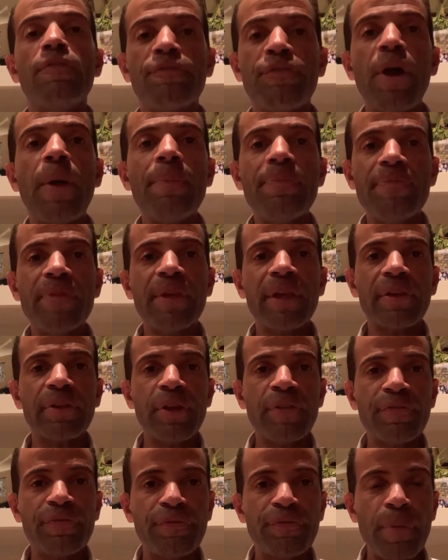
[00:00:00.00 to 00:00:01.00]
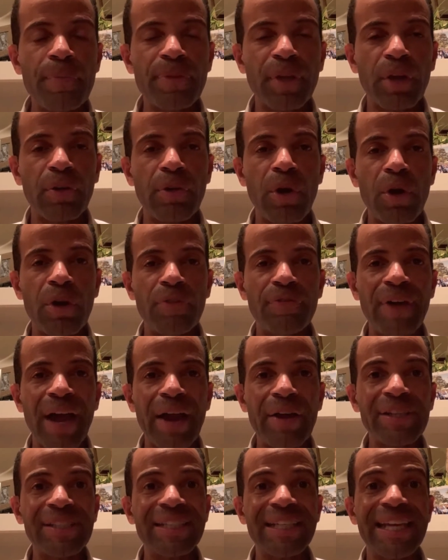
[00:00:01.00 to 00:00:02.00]
from the, from the
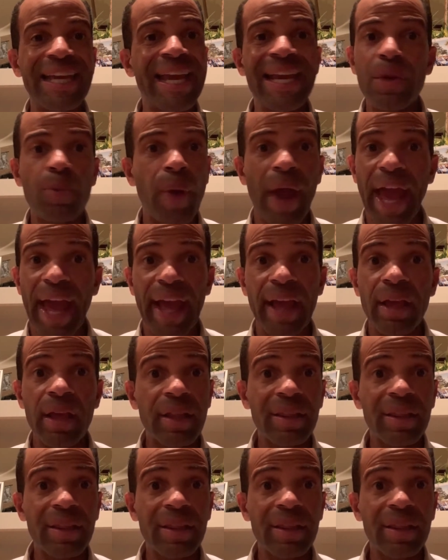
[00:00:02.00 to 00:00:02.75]
coronavirus anyway.